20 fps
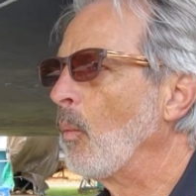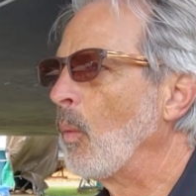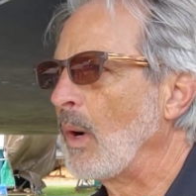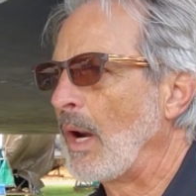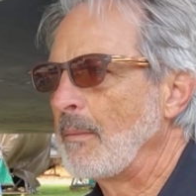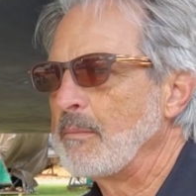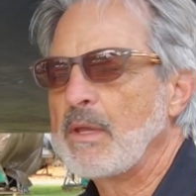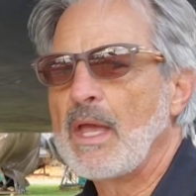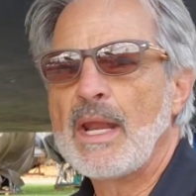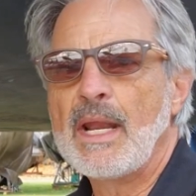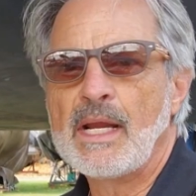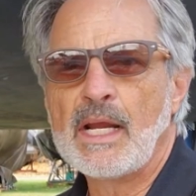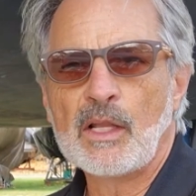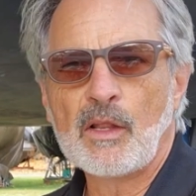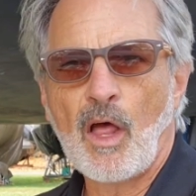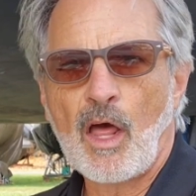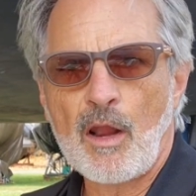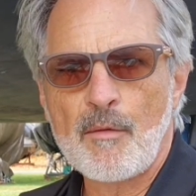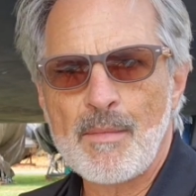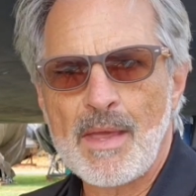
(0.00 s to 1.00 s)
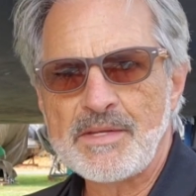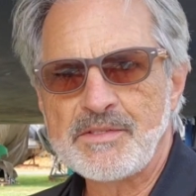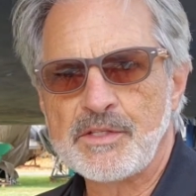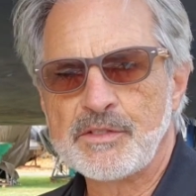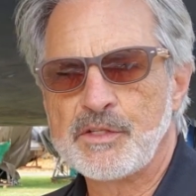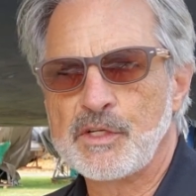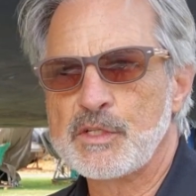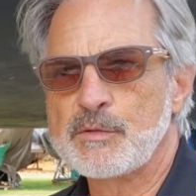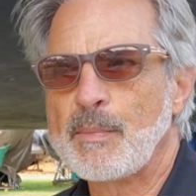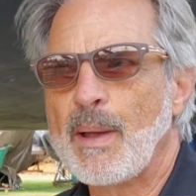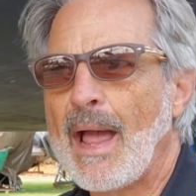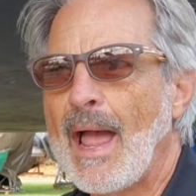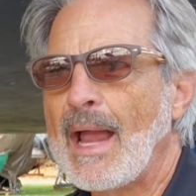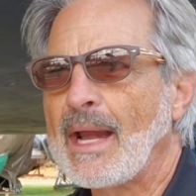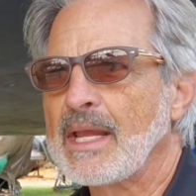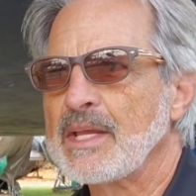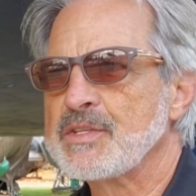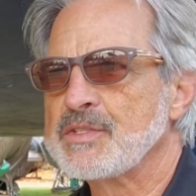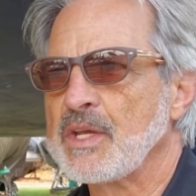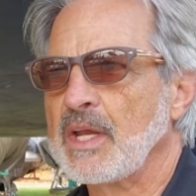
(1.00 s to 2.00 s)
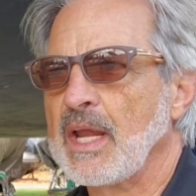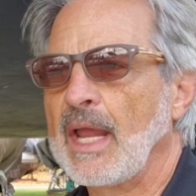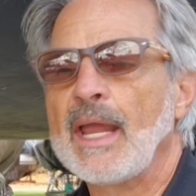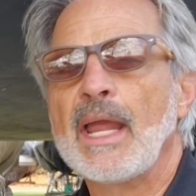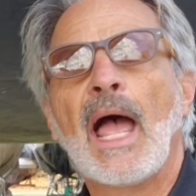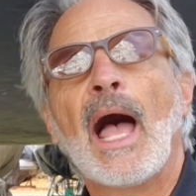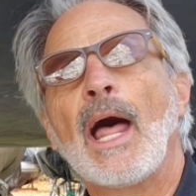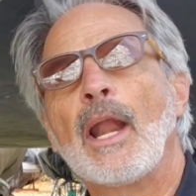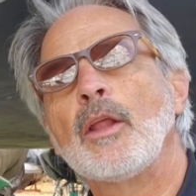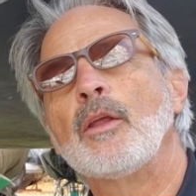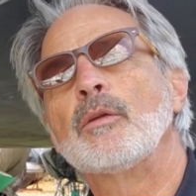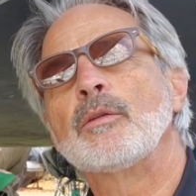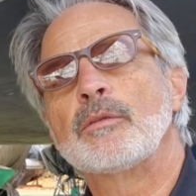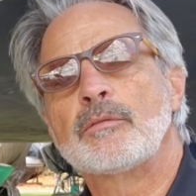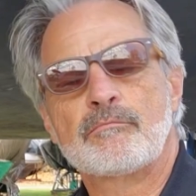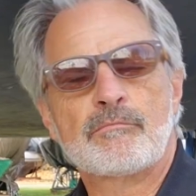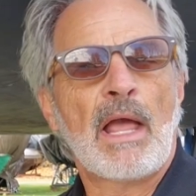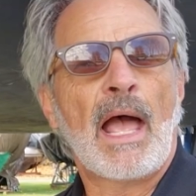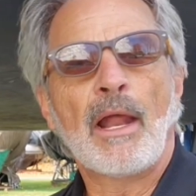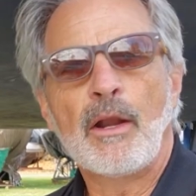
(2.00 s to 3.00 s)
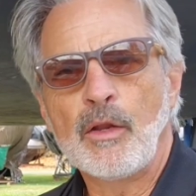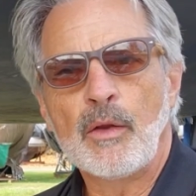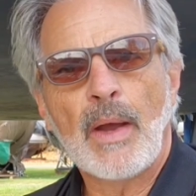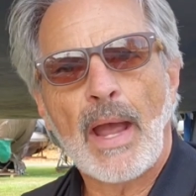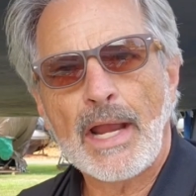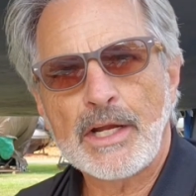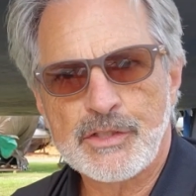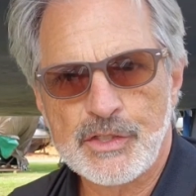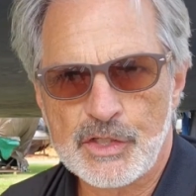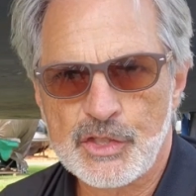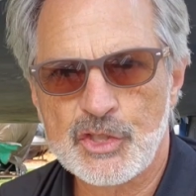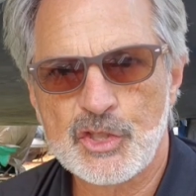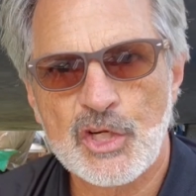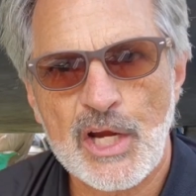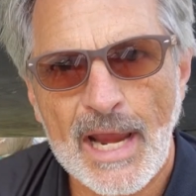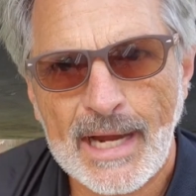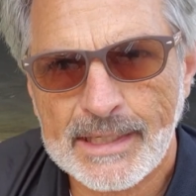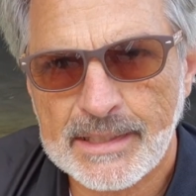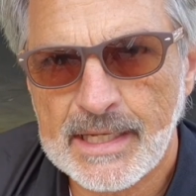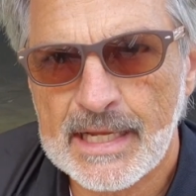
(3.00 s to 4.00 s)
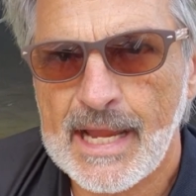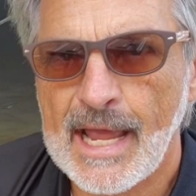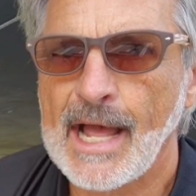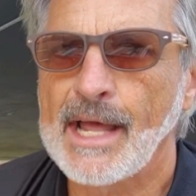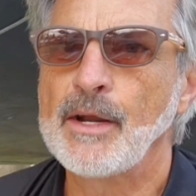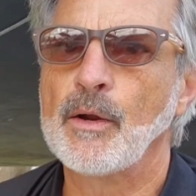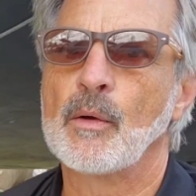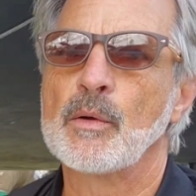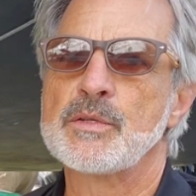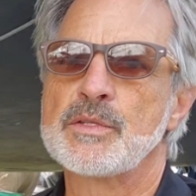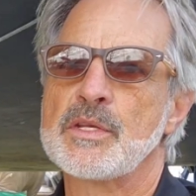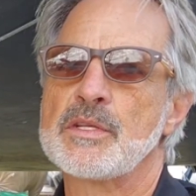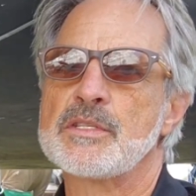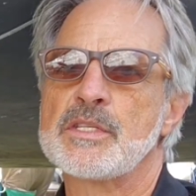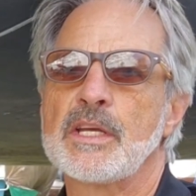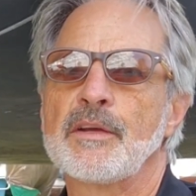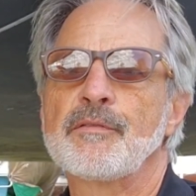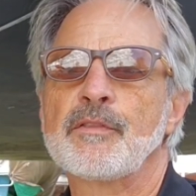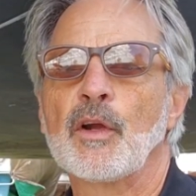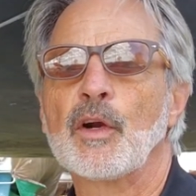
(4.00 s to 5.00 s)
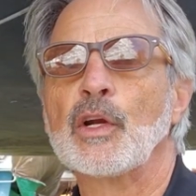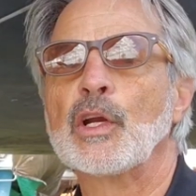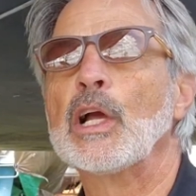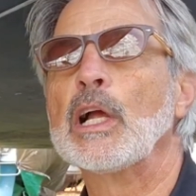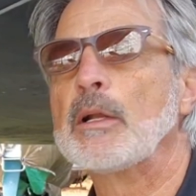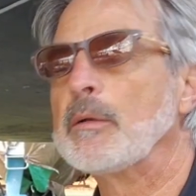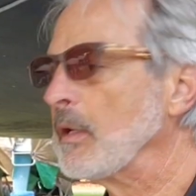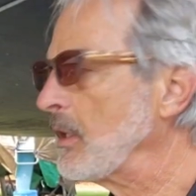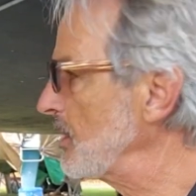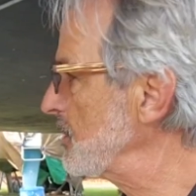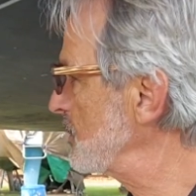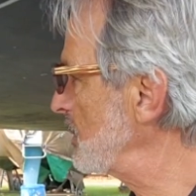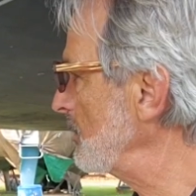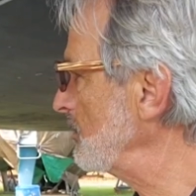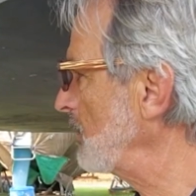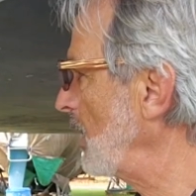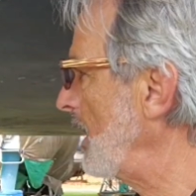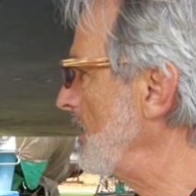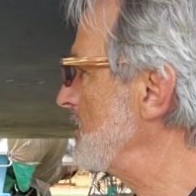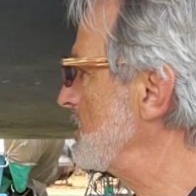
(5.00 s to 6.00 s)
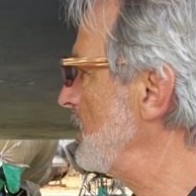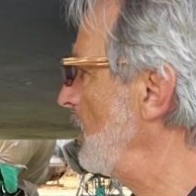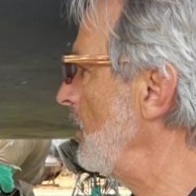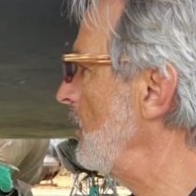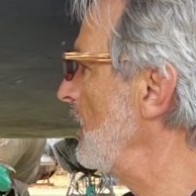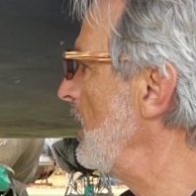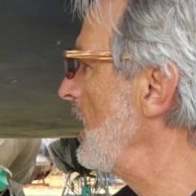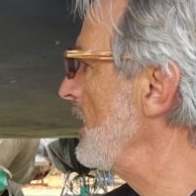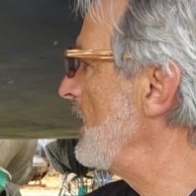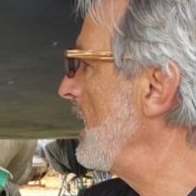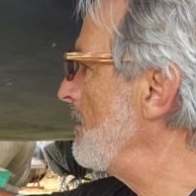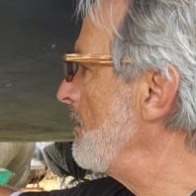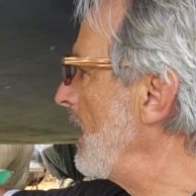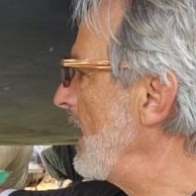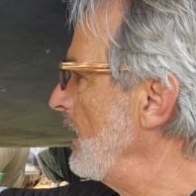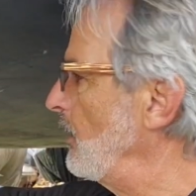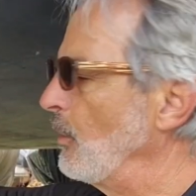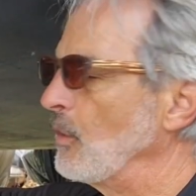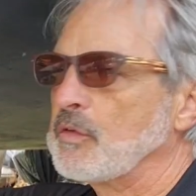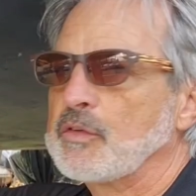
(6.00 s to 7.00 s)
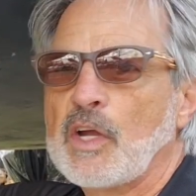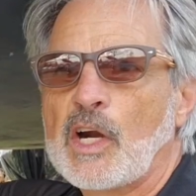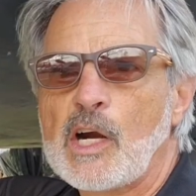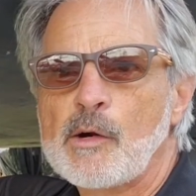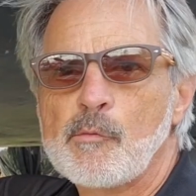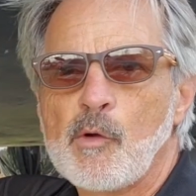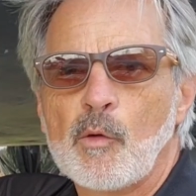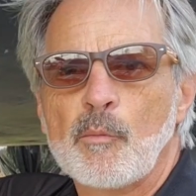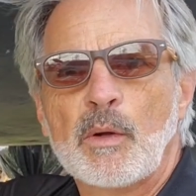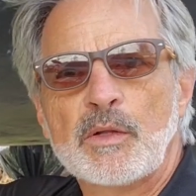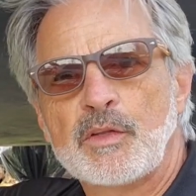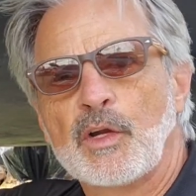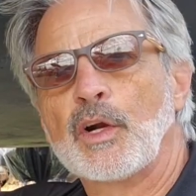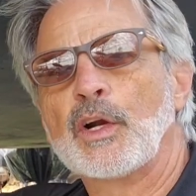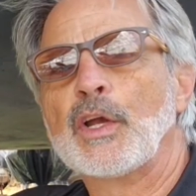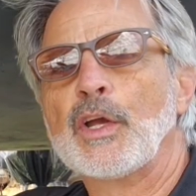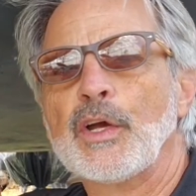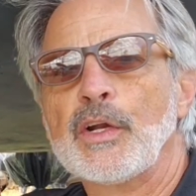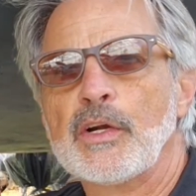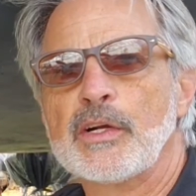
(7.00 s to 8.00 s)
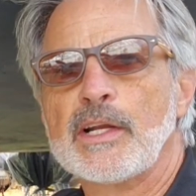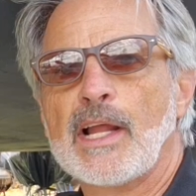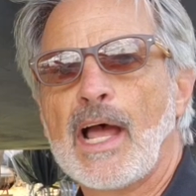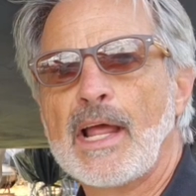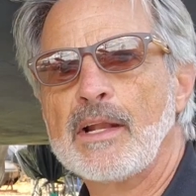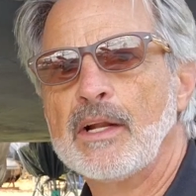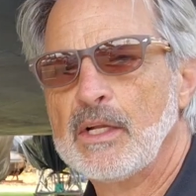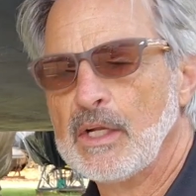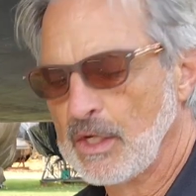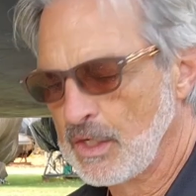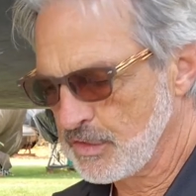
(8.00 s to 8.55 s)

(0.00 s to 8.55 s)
what I'm getting a lot of messages back is say, hey, how do you actually check the anodes and see if they're good? Because sometimes, you know, they might look terrible, but they're good or not.